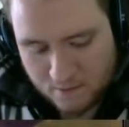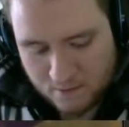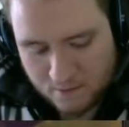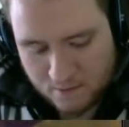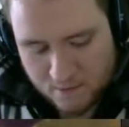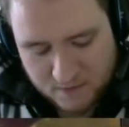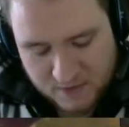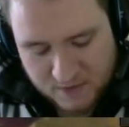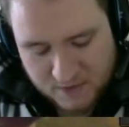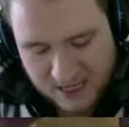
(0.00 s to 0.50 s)

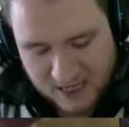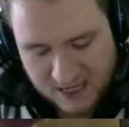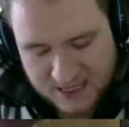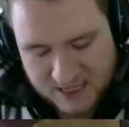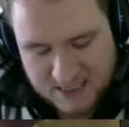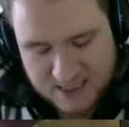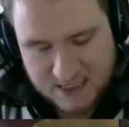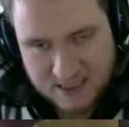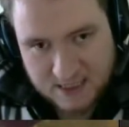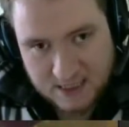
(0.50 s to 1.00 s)

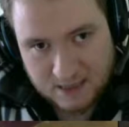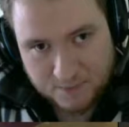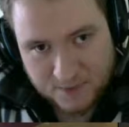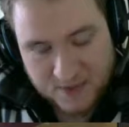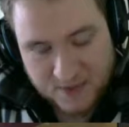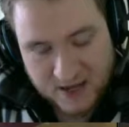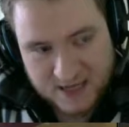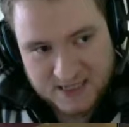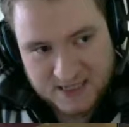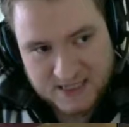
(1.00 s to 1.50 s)

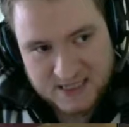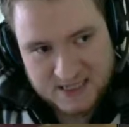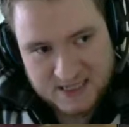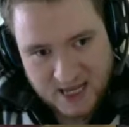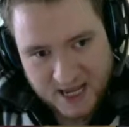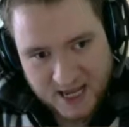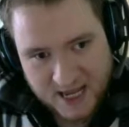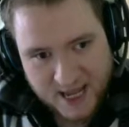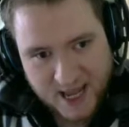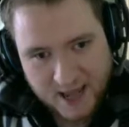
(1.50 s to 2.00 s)
that is to
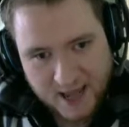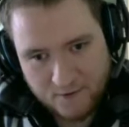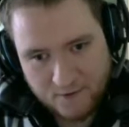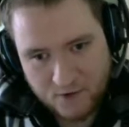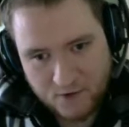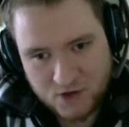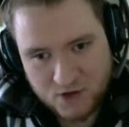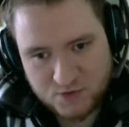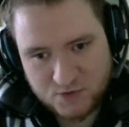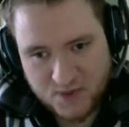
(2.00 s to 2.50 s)
say
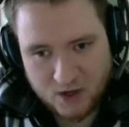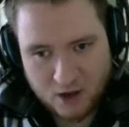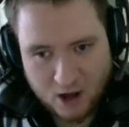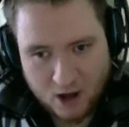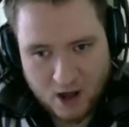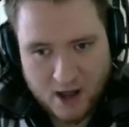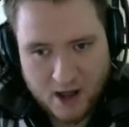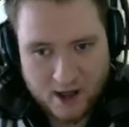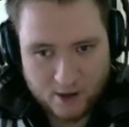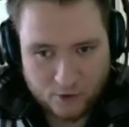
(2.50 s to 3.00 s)
heroes with a lot
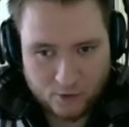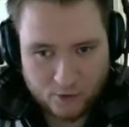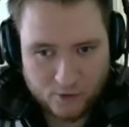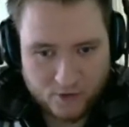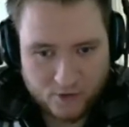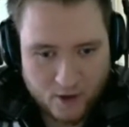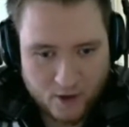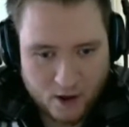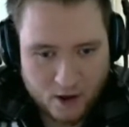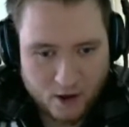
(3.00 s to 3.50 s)
of health,
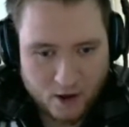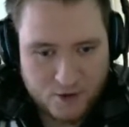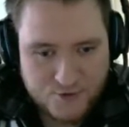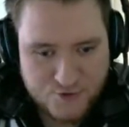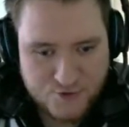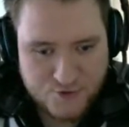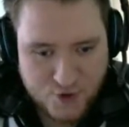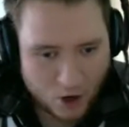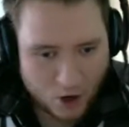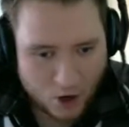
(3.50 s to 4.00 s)

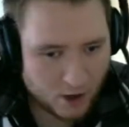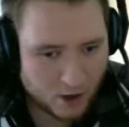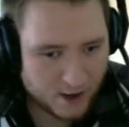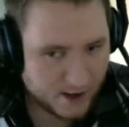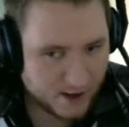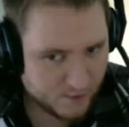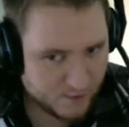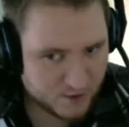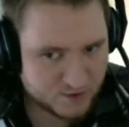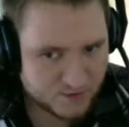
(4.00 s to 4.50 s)
not
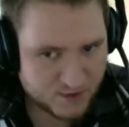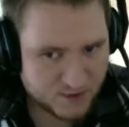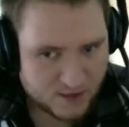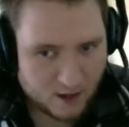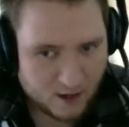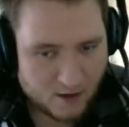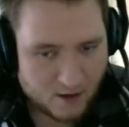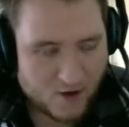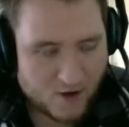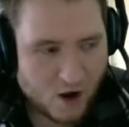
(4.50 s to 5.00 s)
heroes with a
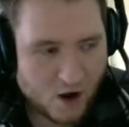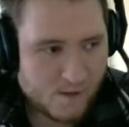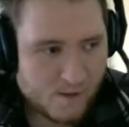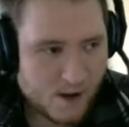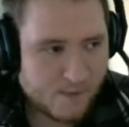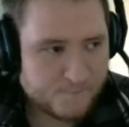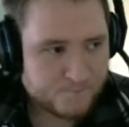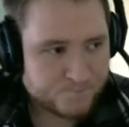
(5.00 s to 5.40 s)
lot of armor.